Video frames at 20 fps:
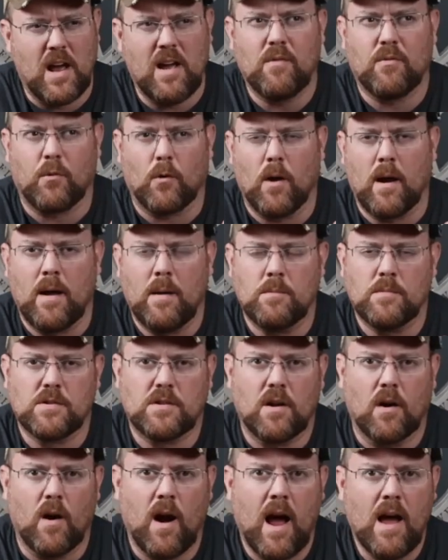frames,
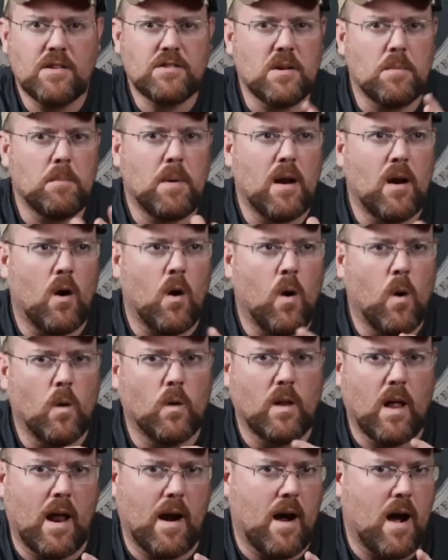there hasn't been a whole
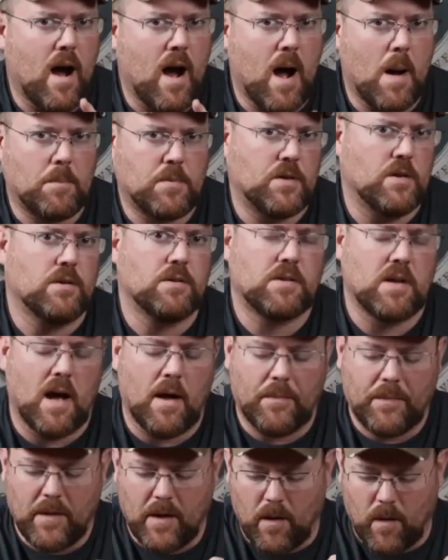lot of options
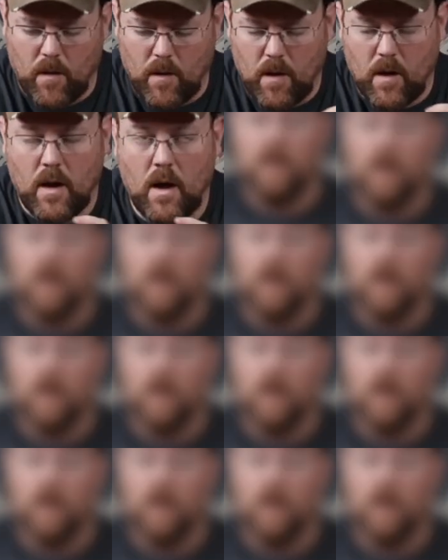out there.